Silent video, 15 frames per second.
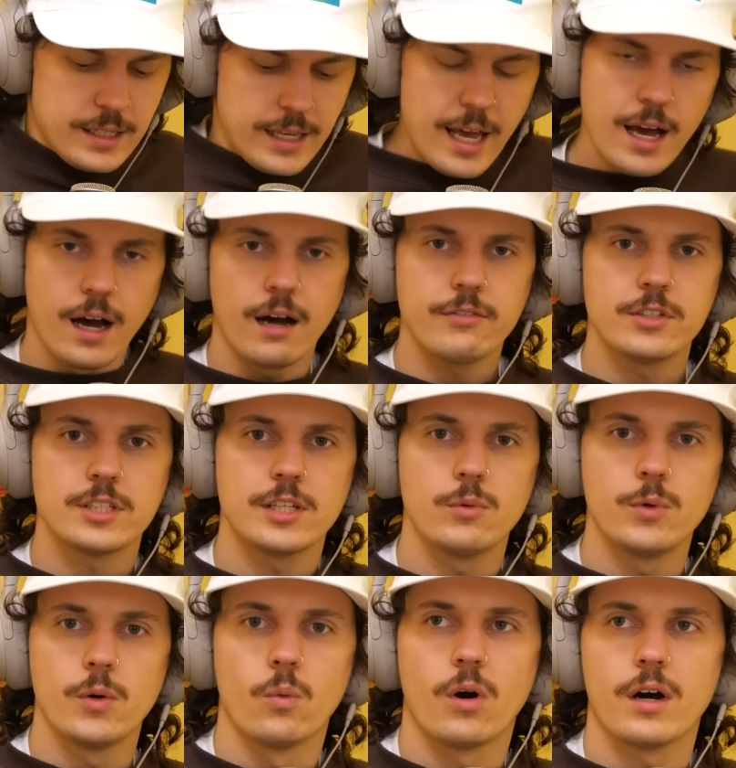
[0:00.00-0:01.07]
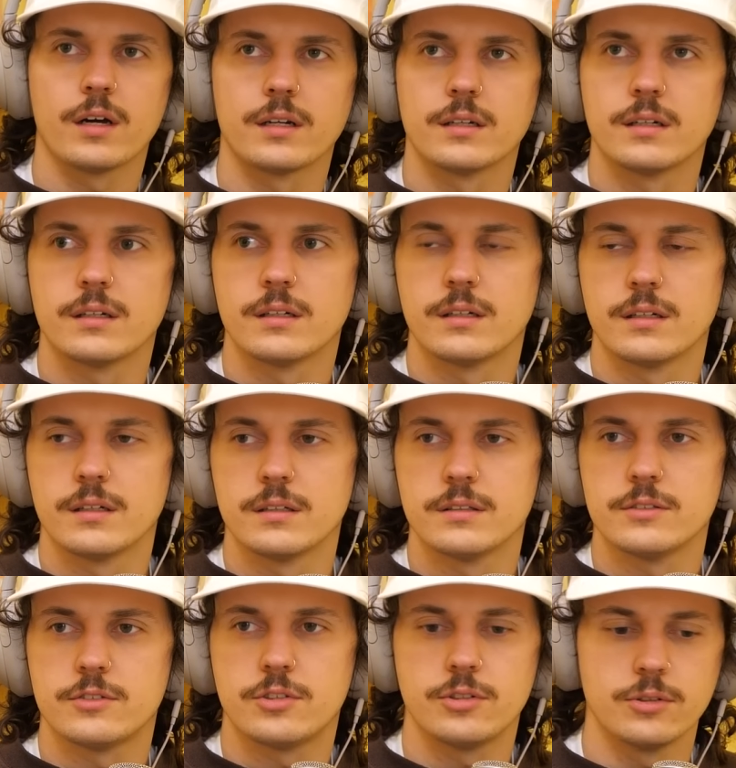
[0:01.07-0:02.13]
yeah, obviously we want
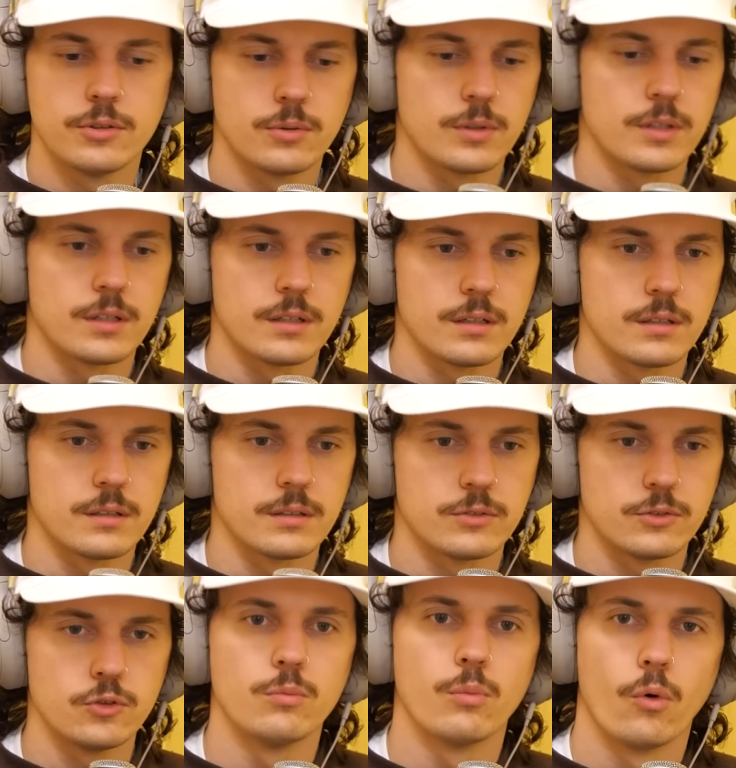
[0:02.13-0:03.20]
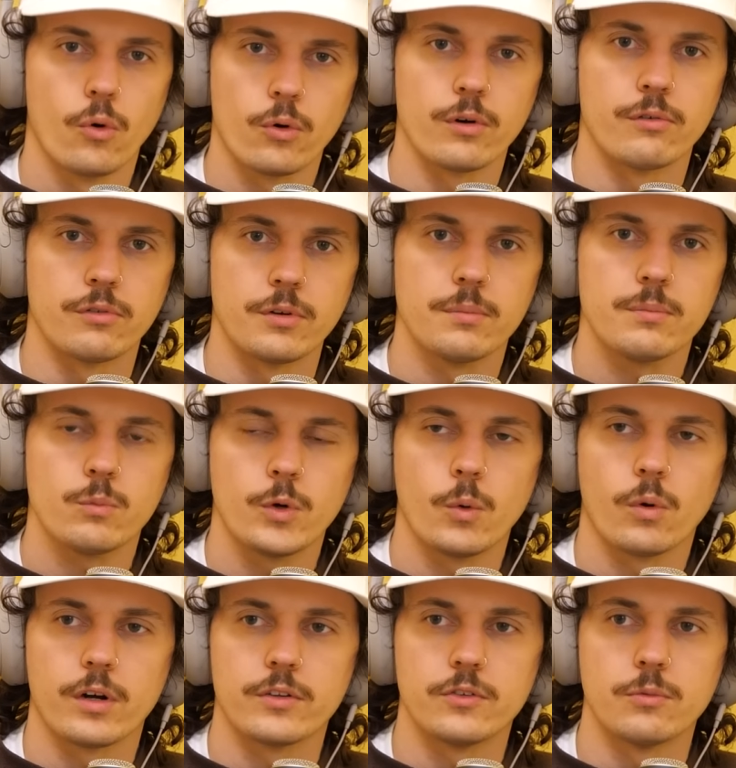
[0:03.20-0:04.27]
to do more of them. We
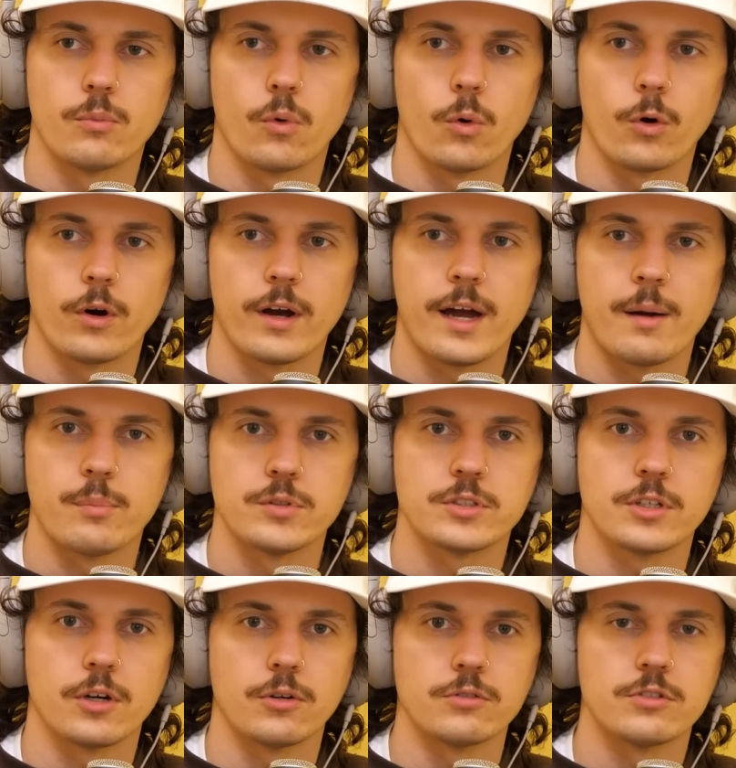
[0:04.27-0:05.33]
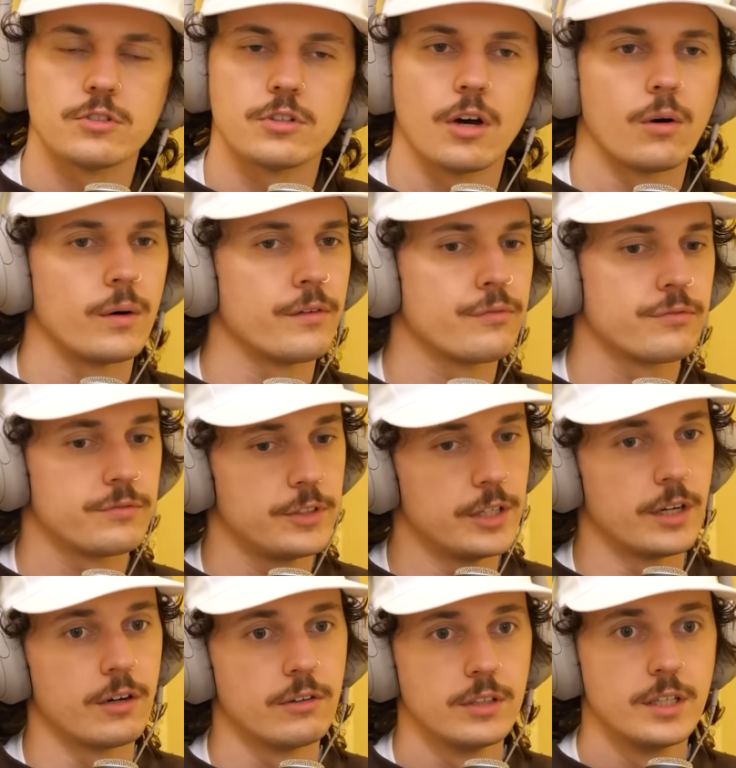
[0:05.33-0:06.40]
want to do more episodes. So if, you
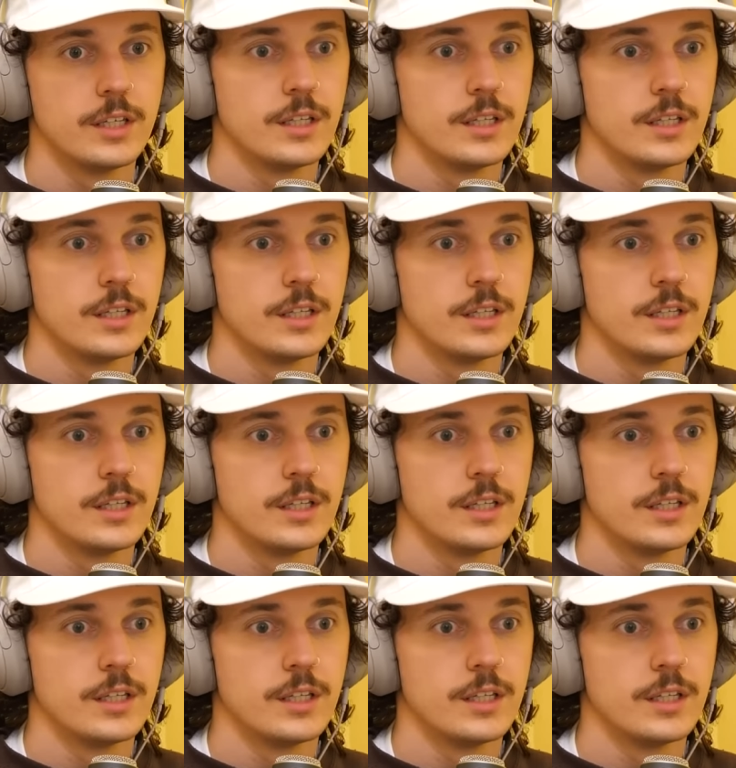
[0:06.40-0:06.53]
know,